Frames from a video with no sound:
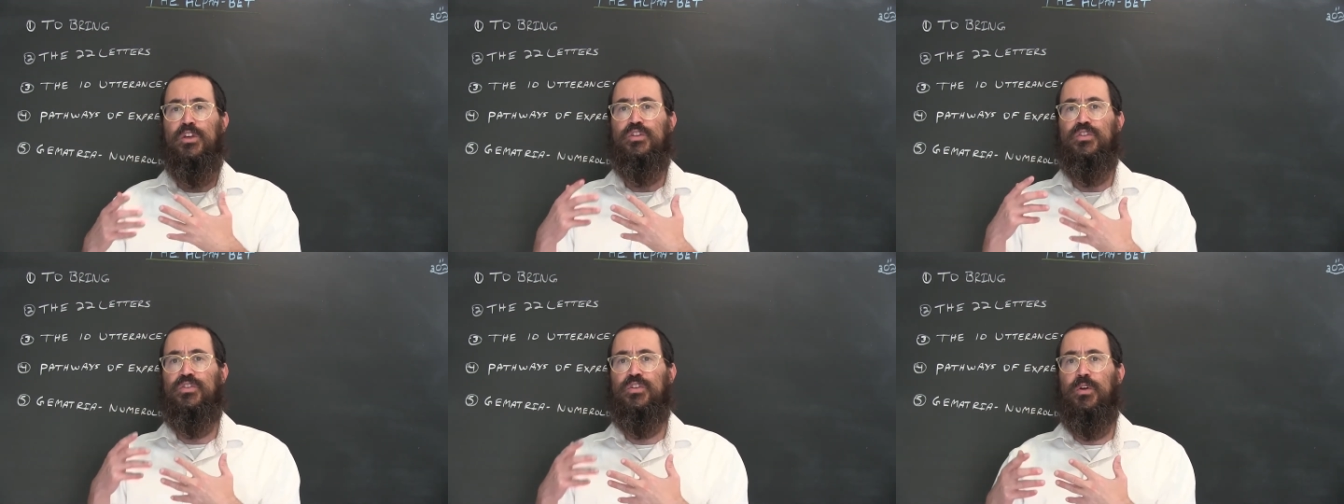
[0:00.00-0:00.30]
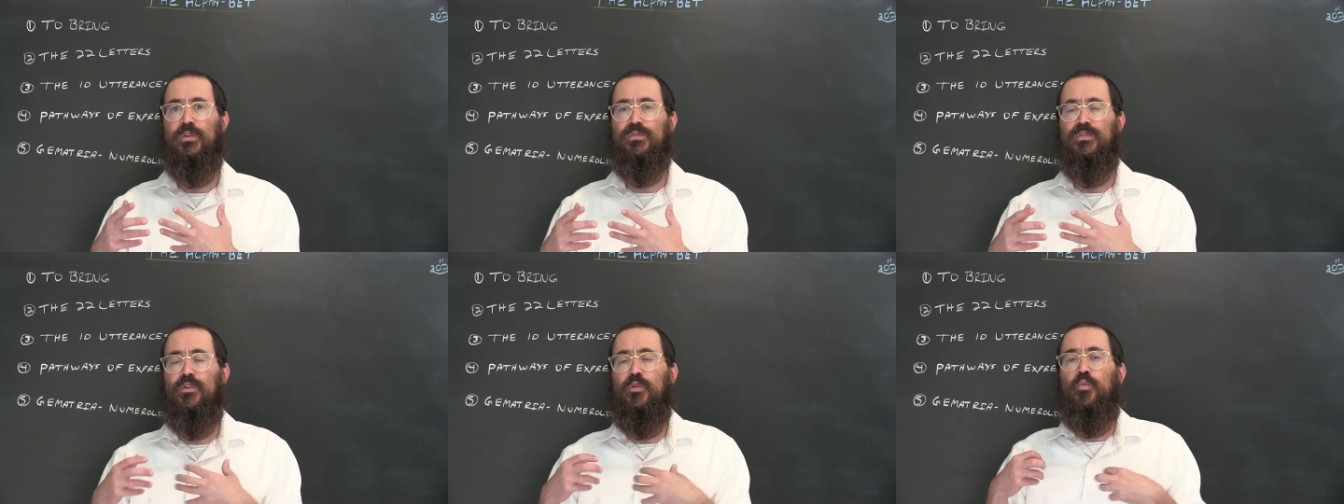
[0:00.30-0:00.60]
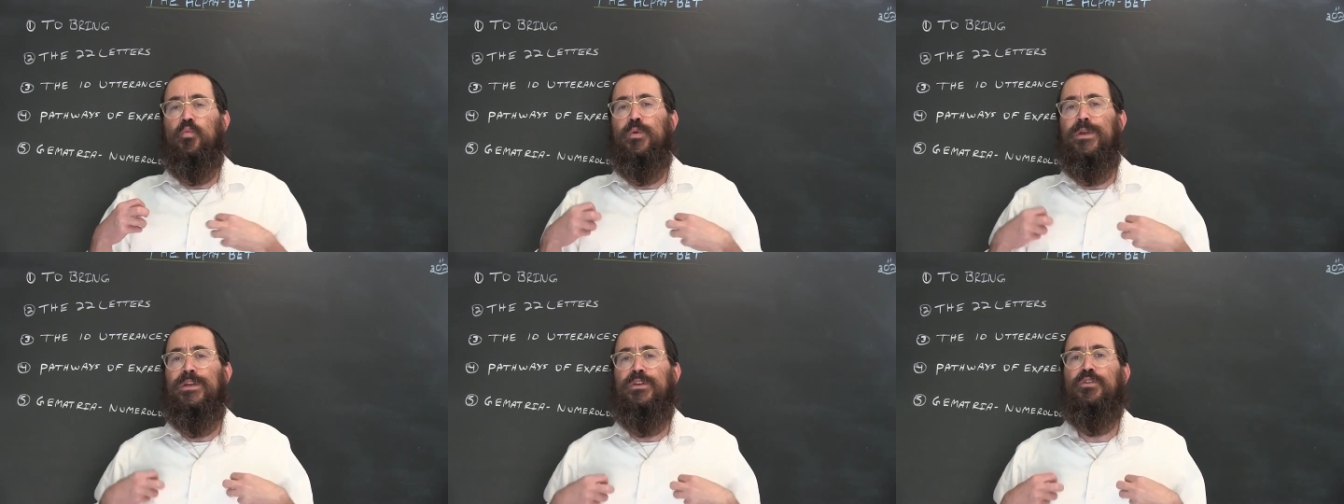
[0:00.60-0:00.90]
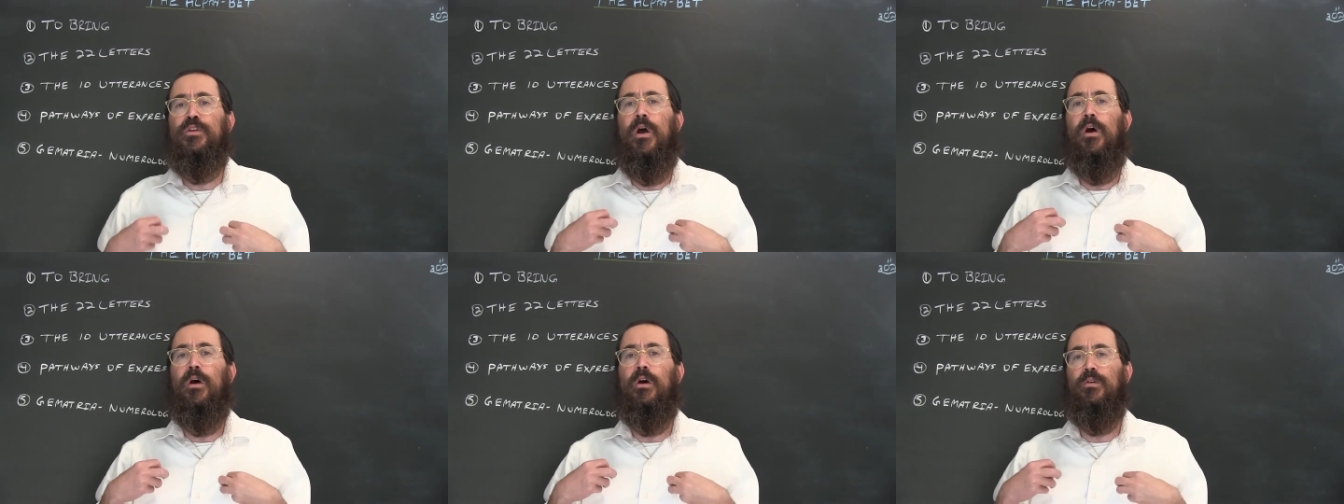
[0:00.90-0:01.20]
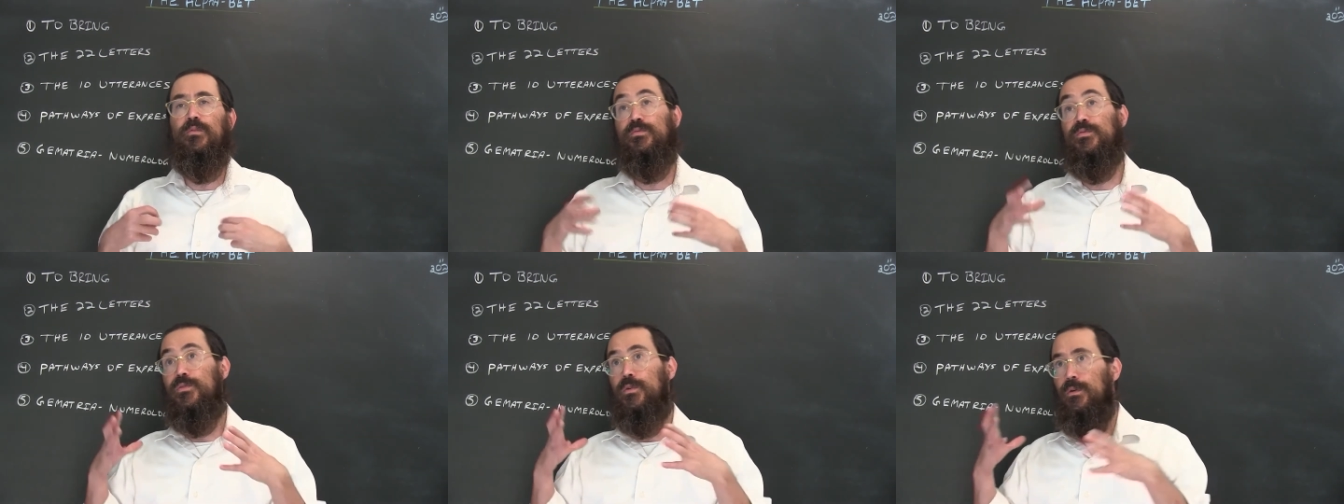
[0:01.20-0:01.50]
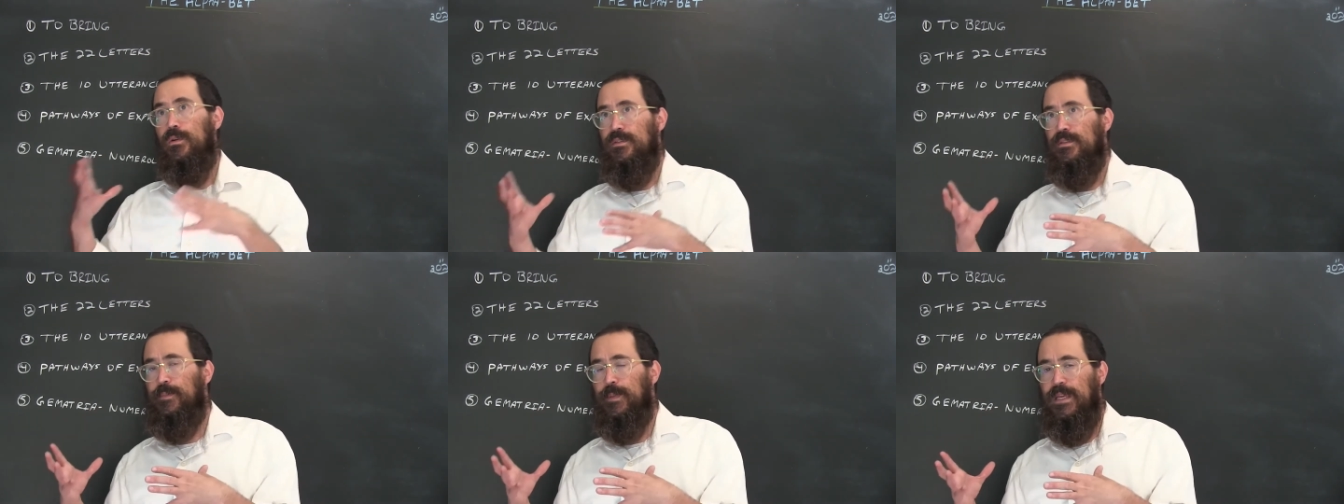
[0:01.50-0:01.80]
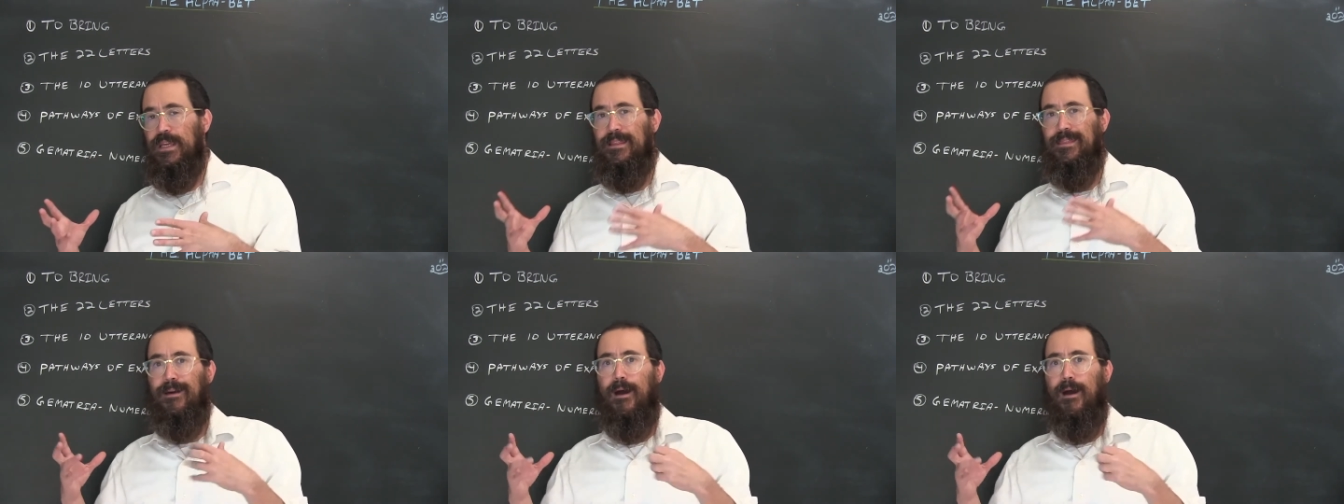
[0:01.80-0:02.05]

So too we know, so to speak,